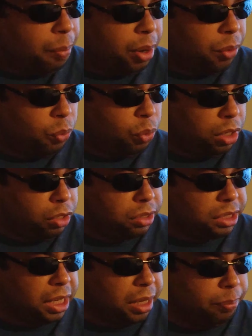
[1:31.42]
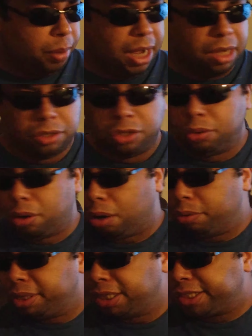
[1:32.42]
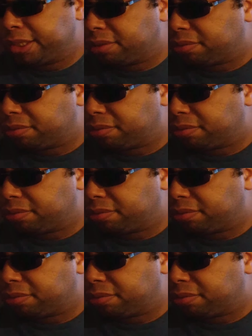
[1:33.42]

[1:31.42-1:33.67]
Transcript: But what do you think by doing all this